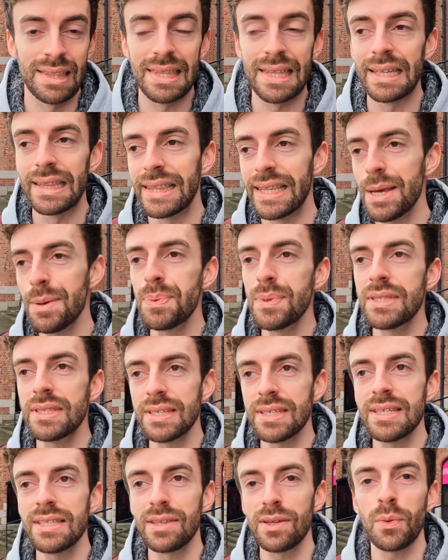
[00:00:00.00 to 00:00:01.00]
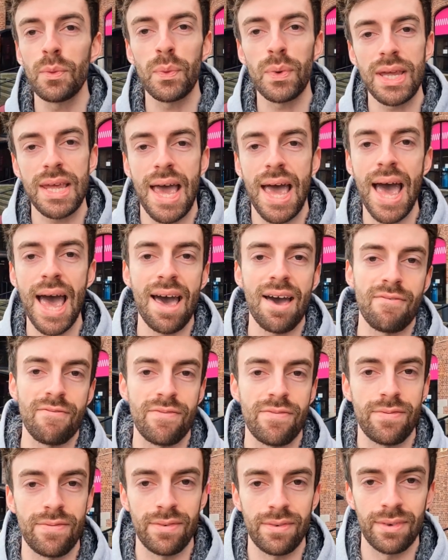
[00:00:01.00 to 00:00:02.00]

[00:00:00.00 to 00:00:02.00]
The liberty that we have